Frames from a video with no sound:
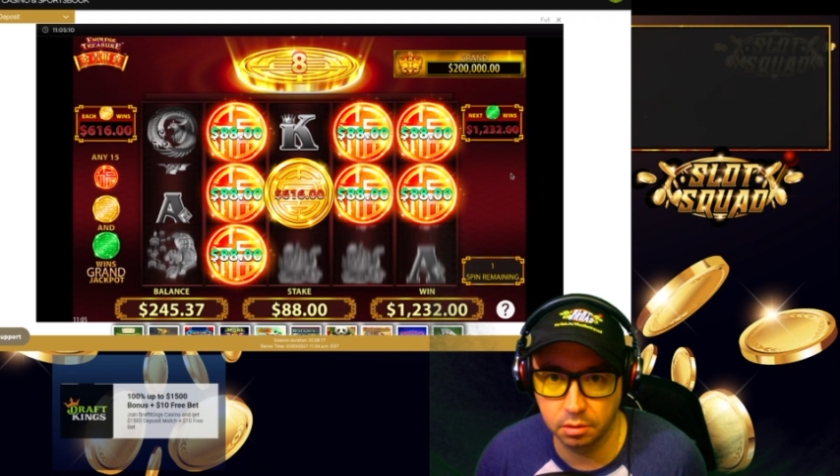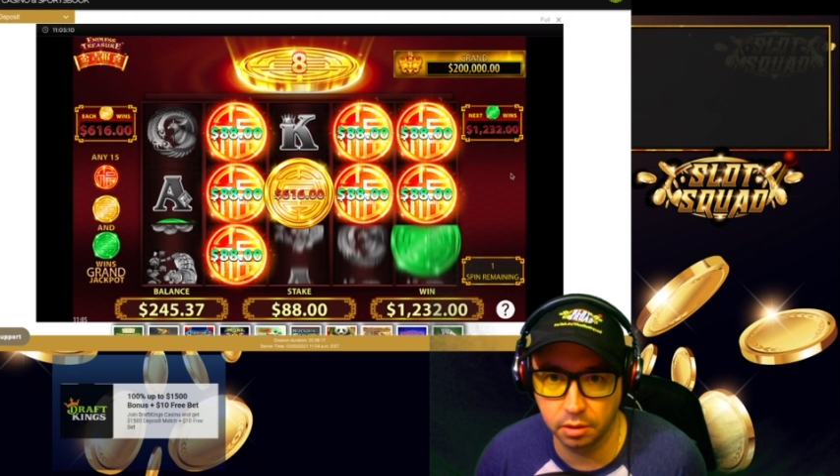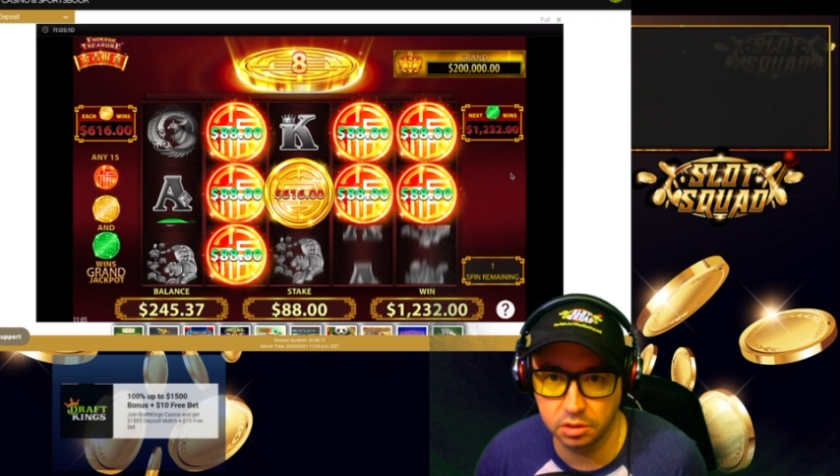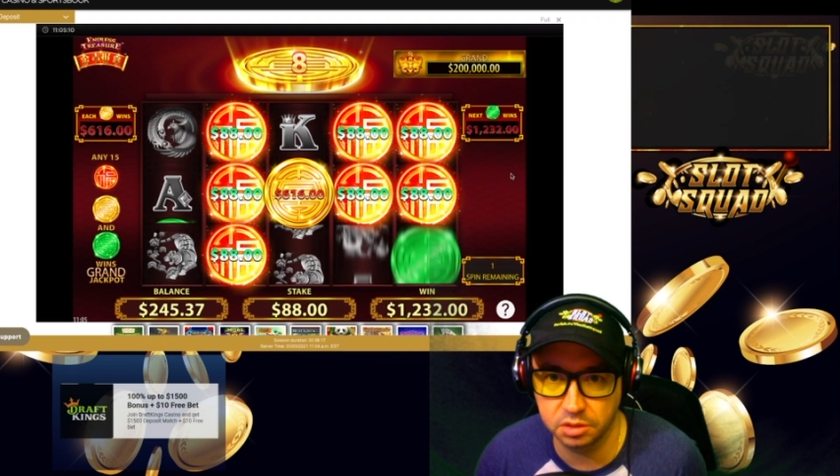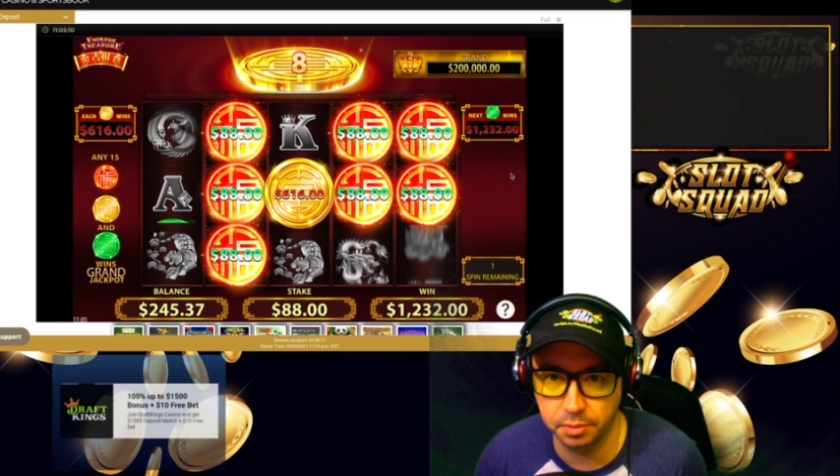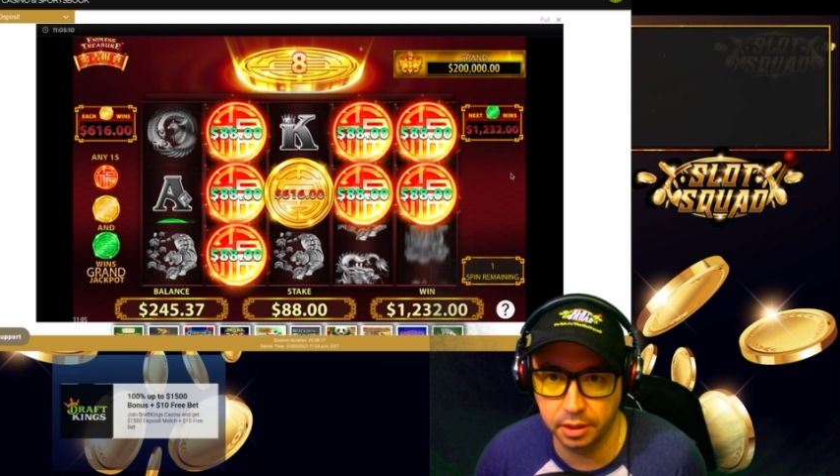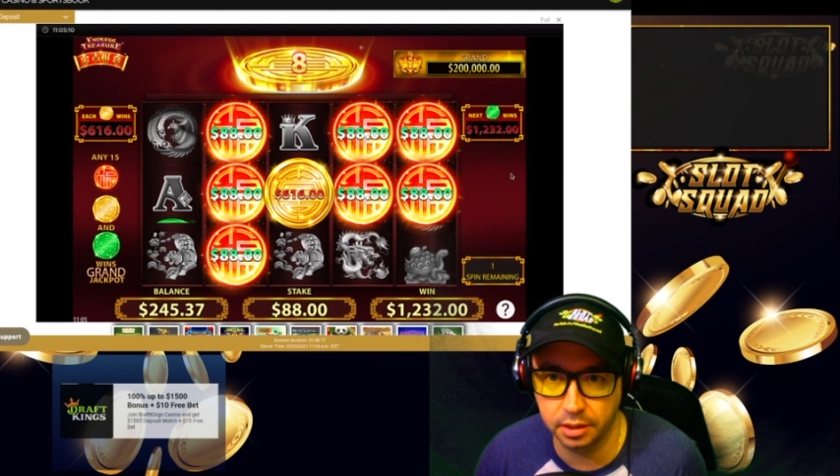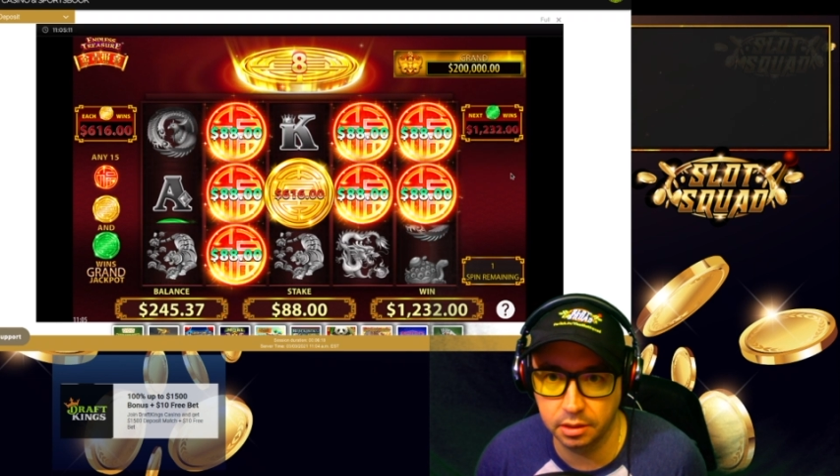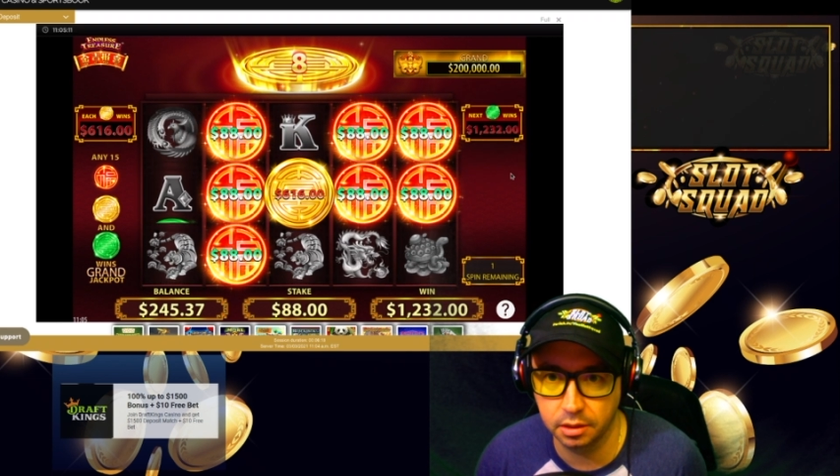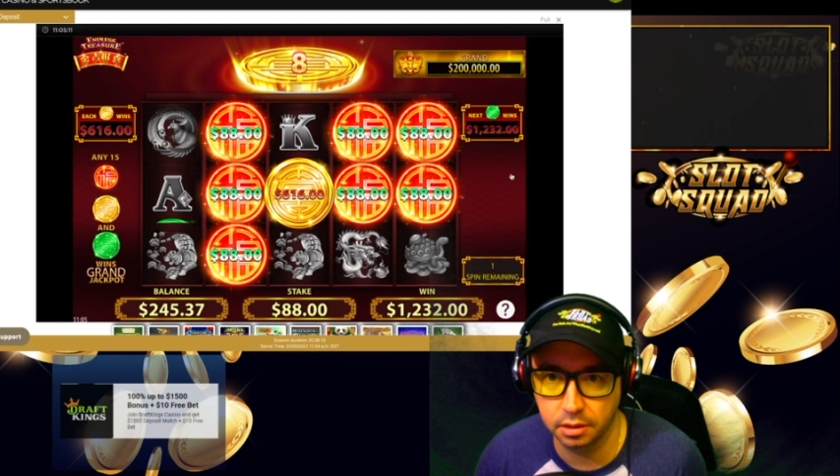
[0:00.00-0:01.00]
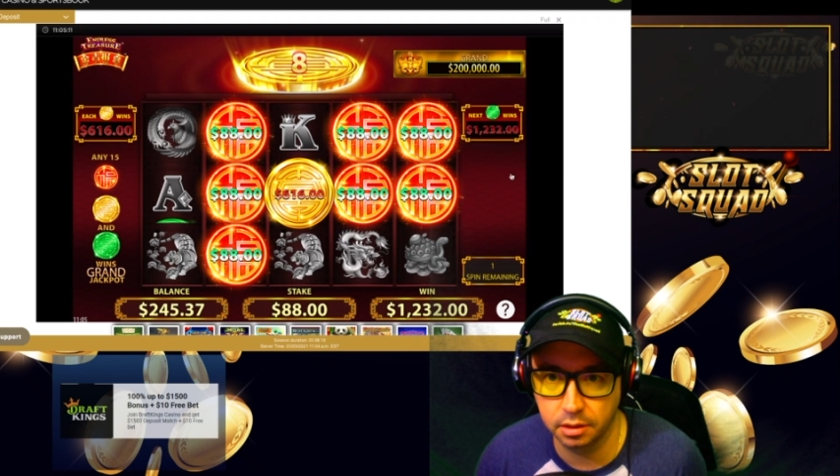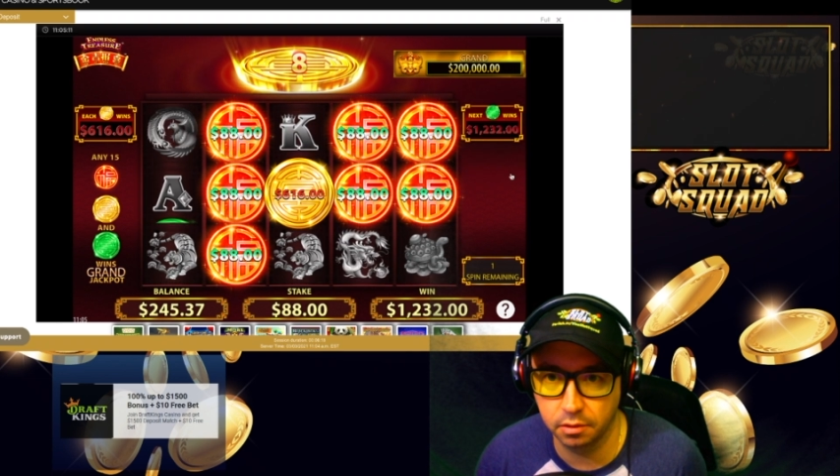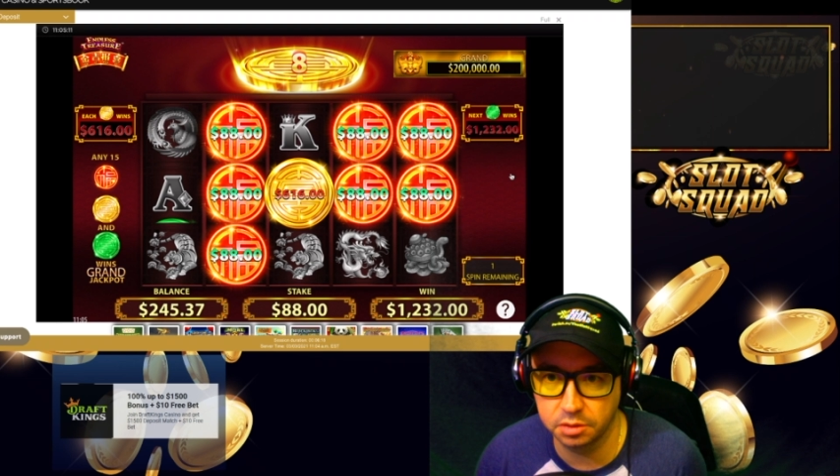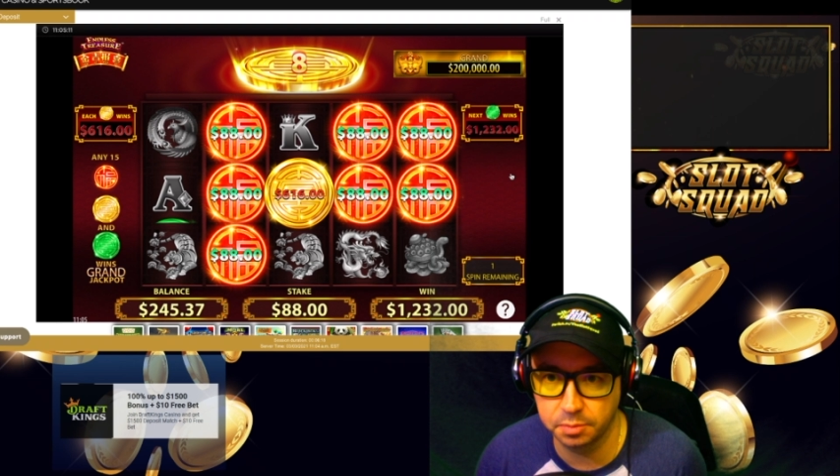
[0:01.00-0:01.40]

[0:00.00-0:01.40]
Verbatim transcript: Another spin. Another